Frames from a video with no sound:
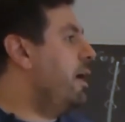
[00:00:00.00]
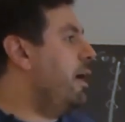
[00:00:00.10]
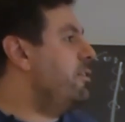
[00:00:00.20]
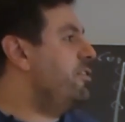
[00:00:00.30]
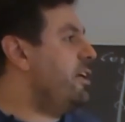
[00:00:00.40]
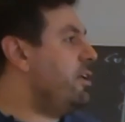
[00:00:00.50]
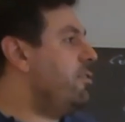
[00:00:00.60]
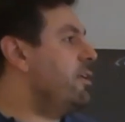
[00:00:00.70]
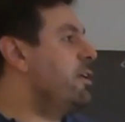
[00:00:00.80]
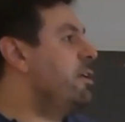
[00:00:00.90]
the second
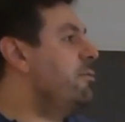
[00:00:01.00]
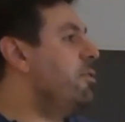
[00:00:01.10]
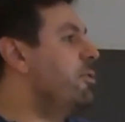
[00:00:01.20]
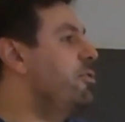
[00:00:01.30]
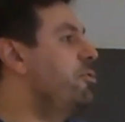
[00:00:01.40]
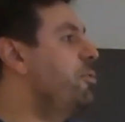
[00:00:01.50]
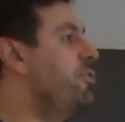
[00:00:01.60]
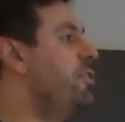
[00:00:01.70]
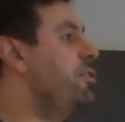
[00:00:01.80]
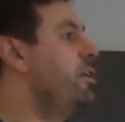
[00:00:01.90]
thing we want to do is
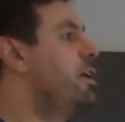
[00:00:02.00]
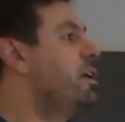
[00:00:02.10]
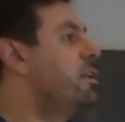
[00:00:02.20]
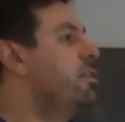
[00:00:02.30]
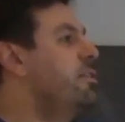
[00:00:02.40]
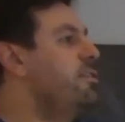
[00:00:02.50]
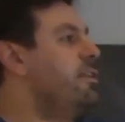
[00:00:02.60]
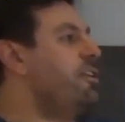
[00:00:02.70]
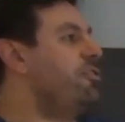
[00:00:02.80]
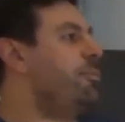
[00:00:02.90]
here, this
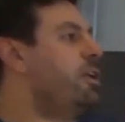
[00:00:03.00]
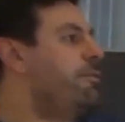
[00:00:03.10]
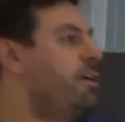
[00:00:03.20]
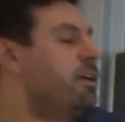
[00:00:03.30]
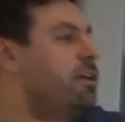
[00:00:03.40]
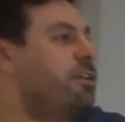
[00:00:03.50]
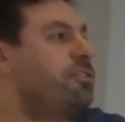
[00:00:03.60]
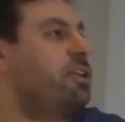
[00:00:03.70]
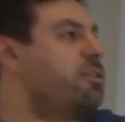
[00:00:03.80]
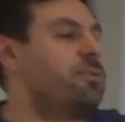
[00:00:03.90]
lecture will have
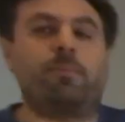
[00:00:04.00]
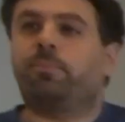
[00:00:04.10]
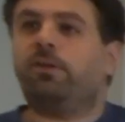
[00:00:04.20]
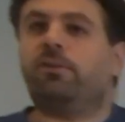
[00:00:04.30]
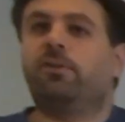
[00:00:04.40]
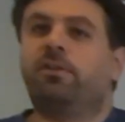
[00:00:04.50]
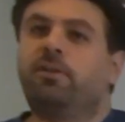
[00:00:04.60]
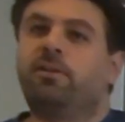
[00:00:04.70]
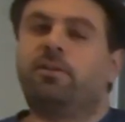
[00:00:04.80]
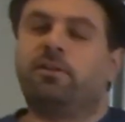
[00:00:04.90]
actually a topic,
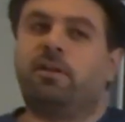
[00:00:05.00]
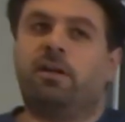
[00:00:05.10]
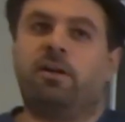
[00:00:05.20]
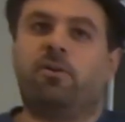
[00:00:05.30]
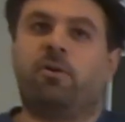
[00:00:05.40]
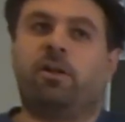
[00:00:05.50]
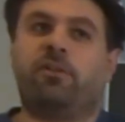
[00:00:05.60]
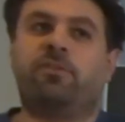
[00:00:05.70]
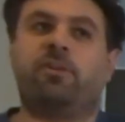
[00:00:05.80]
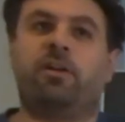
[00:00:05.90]
or
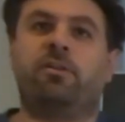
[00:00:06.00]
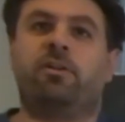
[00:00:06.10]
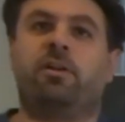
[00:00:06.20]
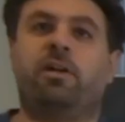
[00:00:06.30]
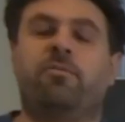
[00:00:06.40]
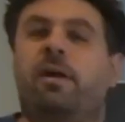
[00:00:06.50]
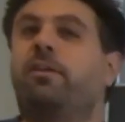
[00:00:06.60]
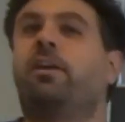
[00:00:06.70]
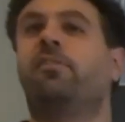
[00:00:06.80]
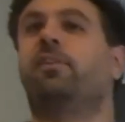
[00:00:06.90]
let's say a
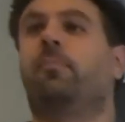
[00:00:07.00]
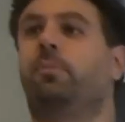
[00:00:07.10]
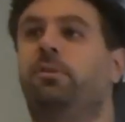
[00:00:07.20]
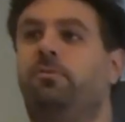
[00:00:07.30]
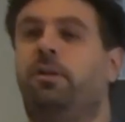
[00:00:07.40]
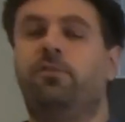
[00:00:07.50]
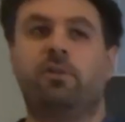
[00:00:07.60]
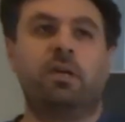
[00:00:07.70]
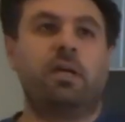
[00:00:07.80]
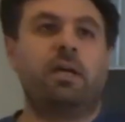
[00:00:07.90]
running example, right?
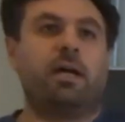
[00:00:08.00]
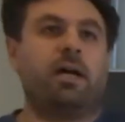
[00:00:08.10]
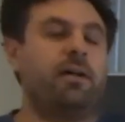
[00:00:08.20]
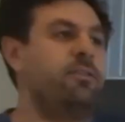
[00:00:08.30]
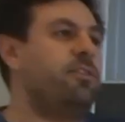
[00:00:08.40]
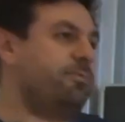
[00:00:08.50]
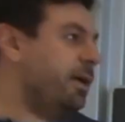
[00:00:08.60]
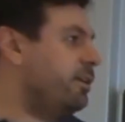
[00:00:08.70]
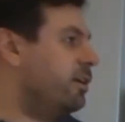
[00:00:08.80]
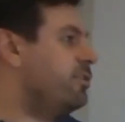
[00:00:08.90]
And this
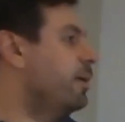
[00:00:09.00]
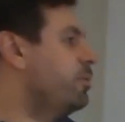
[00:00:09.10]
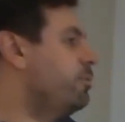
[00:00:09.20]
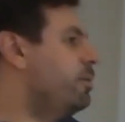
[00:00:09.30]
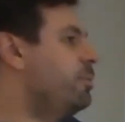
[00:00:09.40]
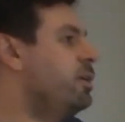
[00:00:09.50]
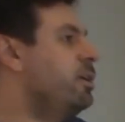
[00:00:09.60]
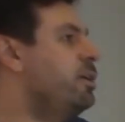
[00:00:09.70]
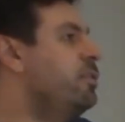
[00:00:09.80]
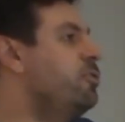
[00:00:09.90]
running example will
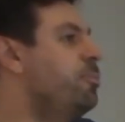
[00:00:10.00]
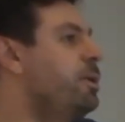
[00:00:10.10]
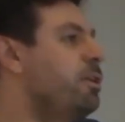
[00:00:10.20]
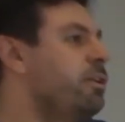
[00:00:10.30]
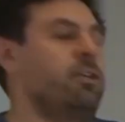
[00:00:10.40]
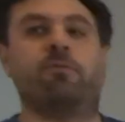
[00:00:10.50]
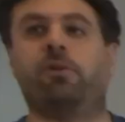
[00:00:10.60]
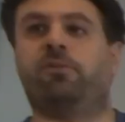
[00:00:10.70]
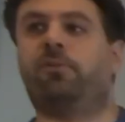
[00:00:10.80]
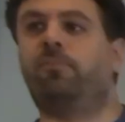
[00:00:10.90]
be to build an
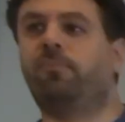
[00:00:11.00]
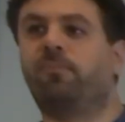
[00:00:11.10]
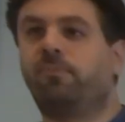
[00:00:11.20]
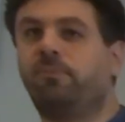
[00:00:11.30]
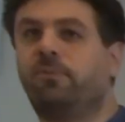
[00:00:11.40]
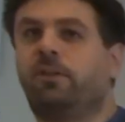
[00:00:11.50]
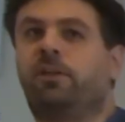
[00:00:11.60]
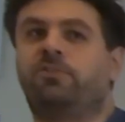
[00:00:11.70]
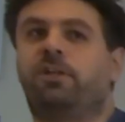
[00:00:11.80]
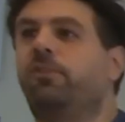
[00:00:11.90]
inverter, a
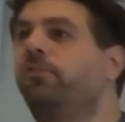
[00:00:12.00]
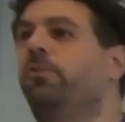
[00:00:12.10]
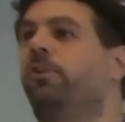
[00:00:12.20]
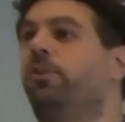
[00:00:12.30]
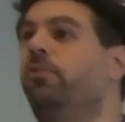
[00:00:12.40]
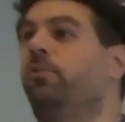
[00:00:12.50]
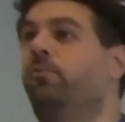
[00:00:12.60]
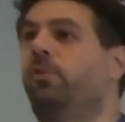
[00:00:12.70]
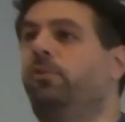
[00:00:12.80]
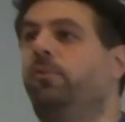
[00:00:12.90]
genetic circuit as an
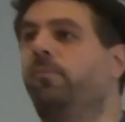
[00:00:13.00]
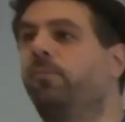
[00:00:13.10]
inverter.